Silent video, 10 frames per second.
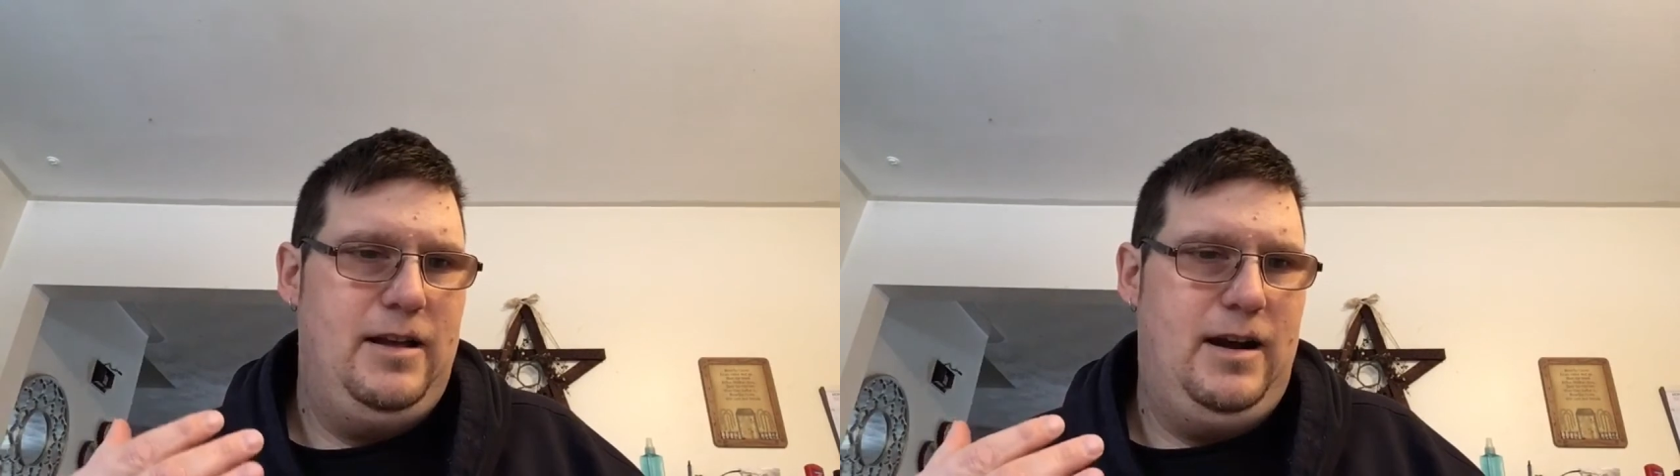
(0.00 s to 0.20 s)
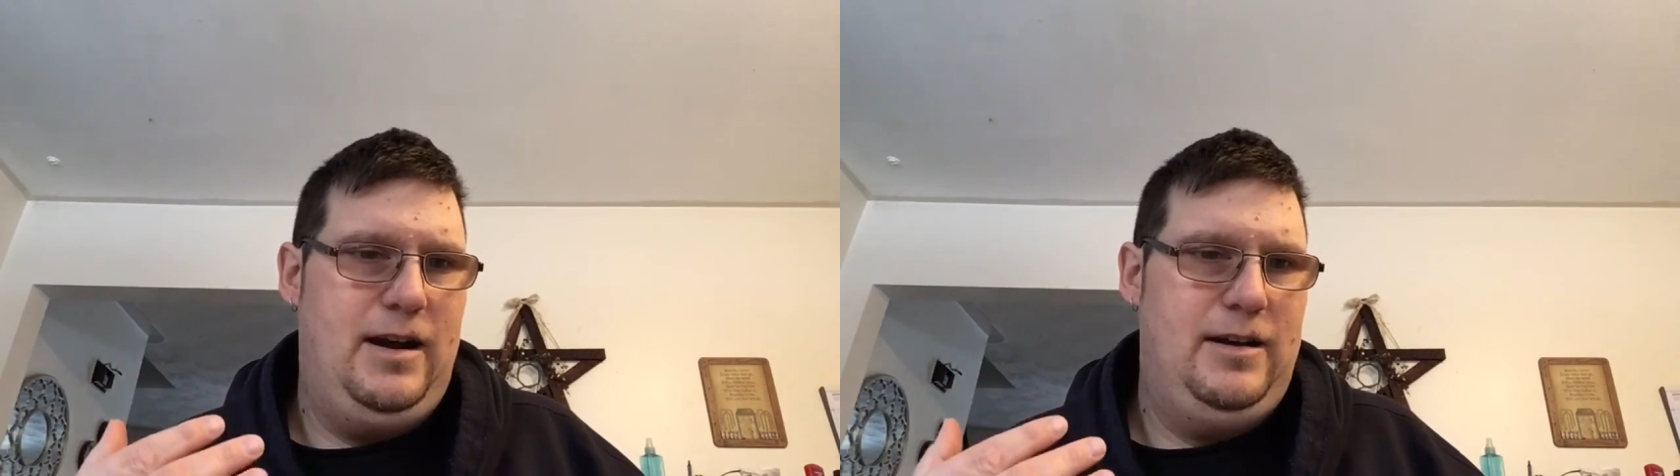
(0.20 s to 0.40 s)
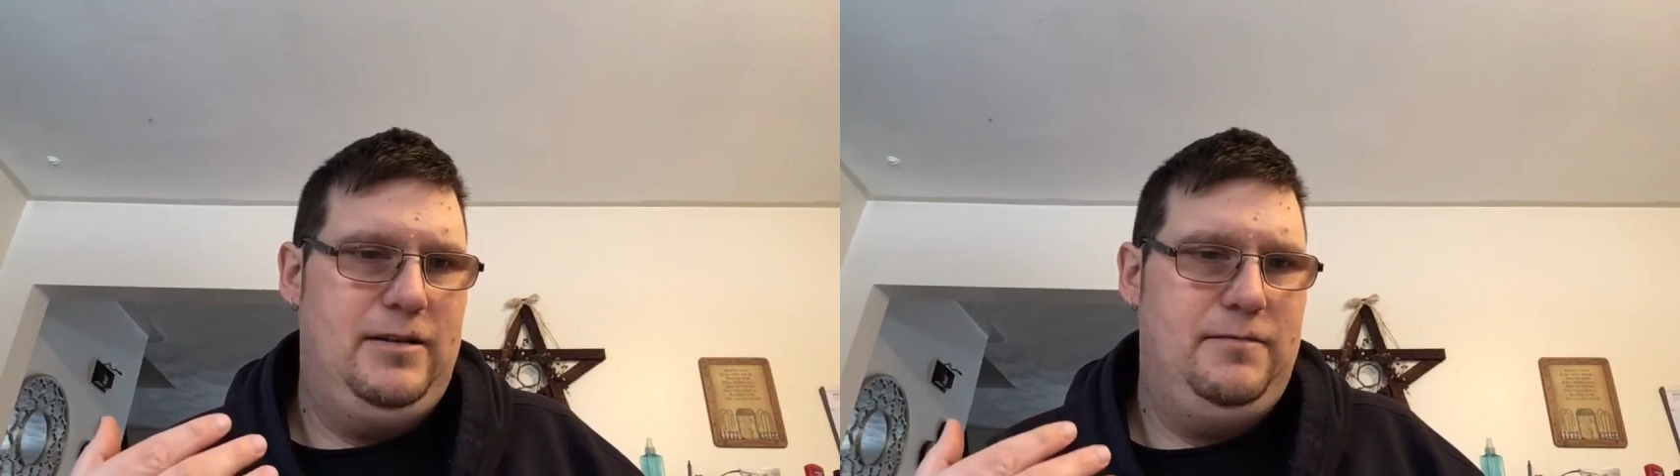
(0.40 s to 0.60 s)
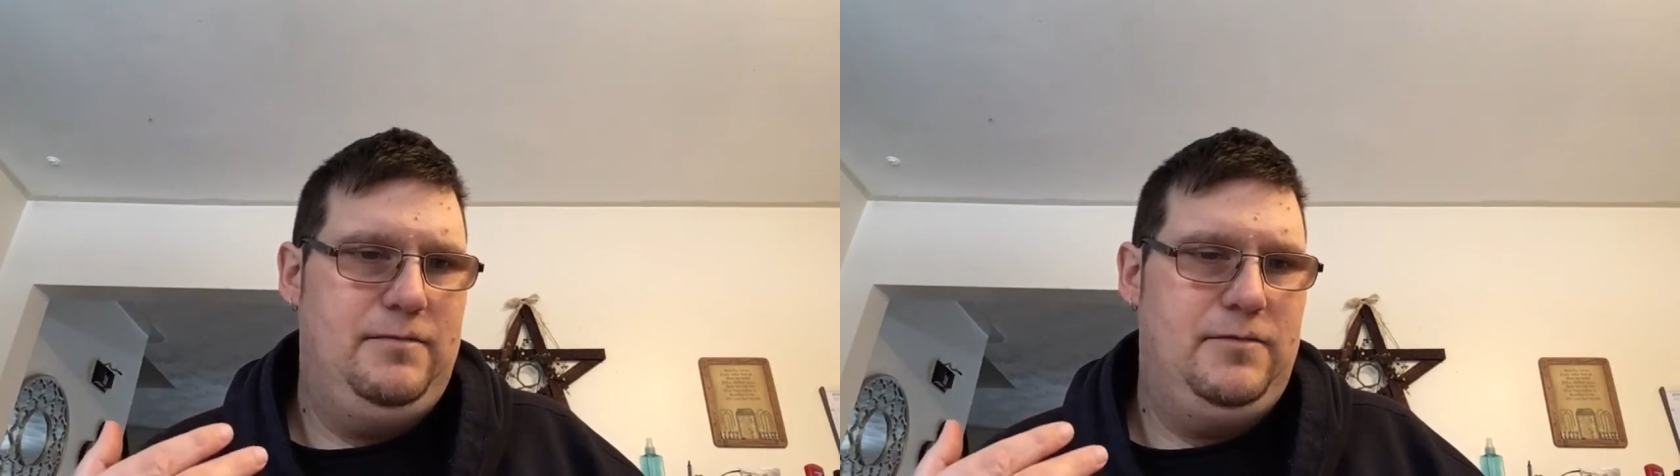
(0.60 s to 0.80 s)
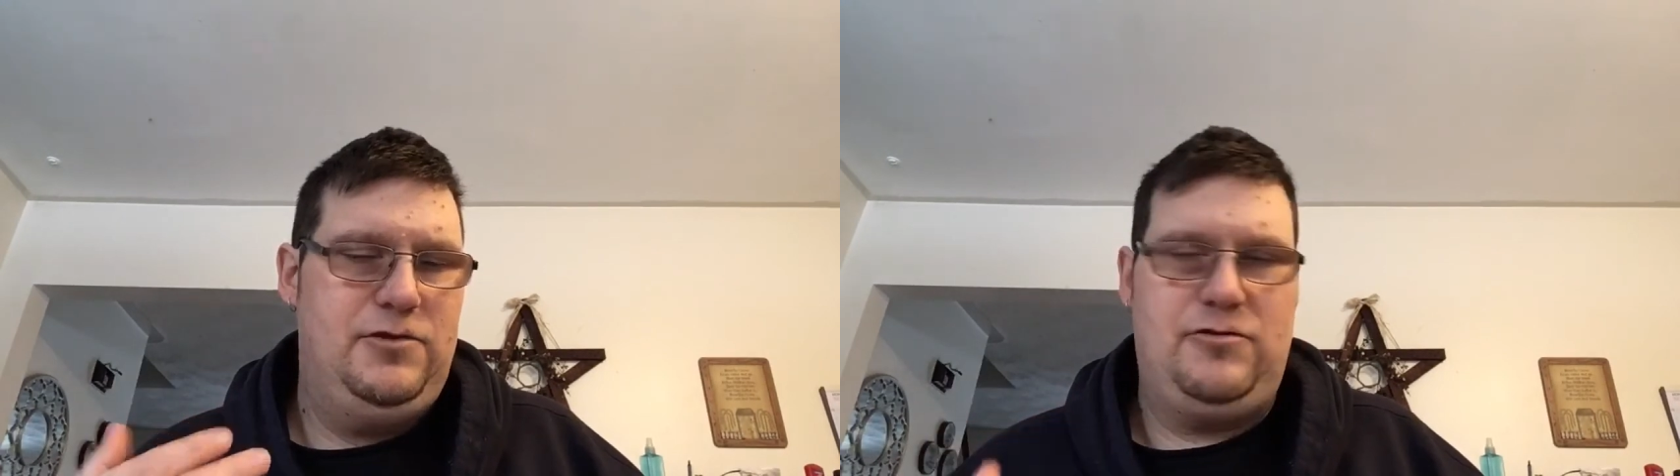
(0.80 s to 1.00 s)
Uh,
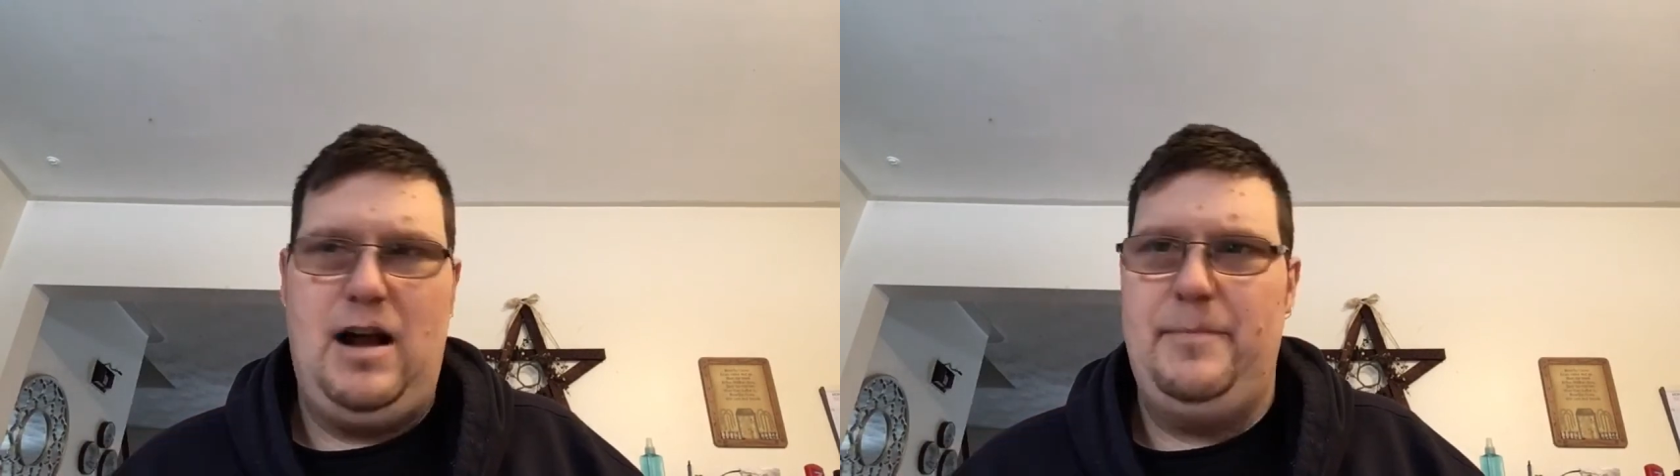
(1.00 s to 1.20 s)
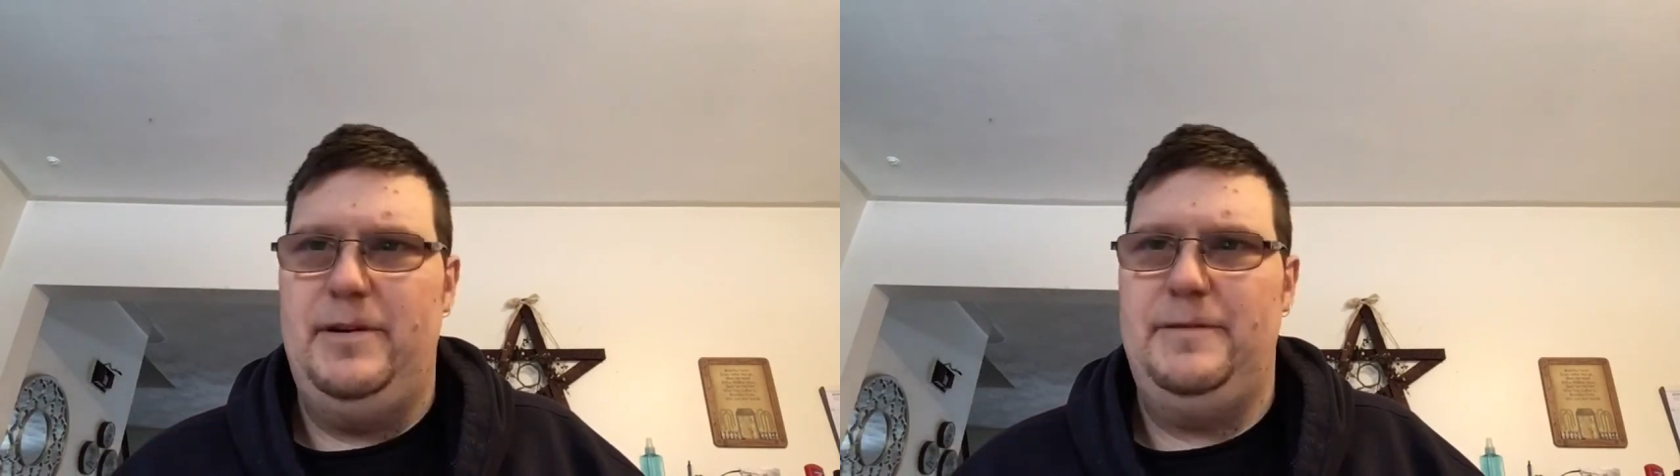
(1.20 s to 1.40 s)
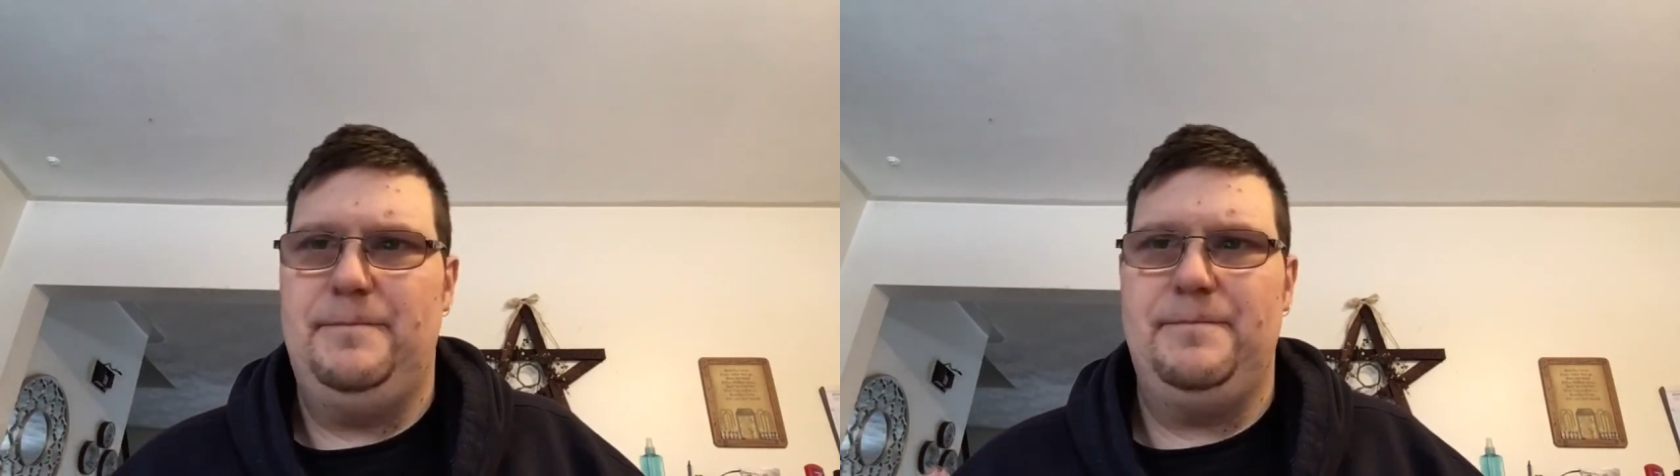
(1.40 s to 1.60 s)
strop it,